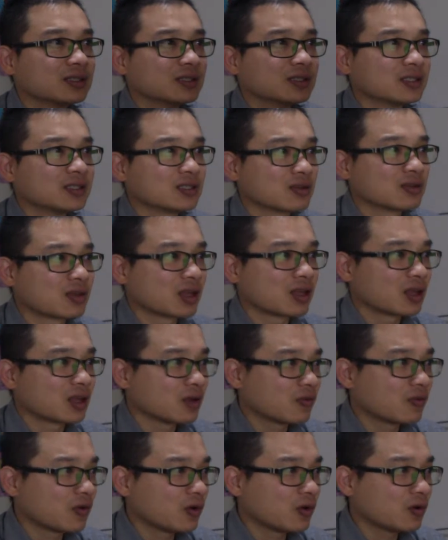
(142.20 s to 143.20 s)
So thank
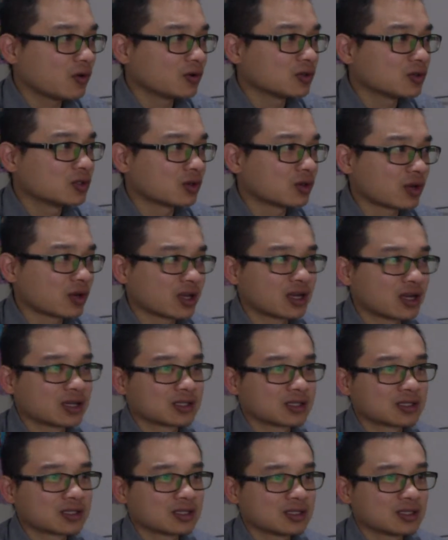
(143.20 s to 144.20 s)
you for joining
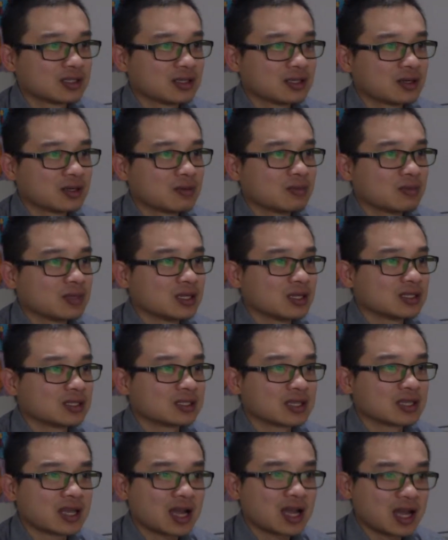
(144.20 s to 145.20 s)
us. Please
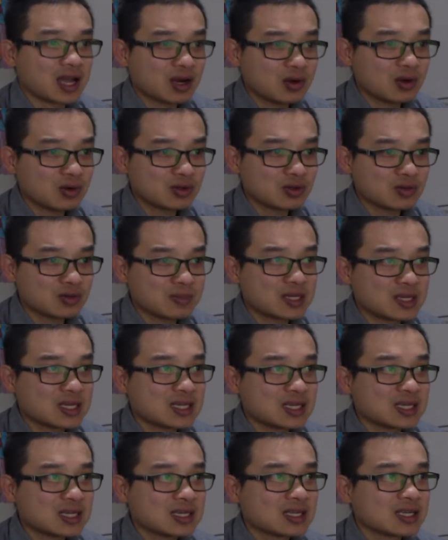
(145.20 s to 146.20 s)
say hello to me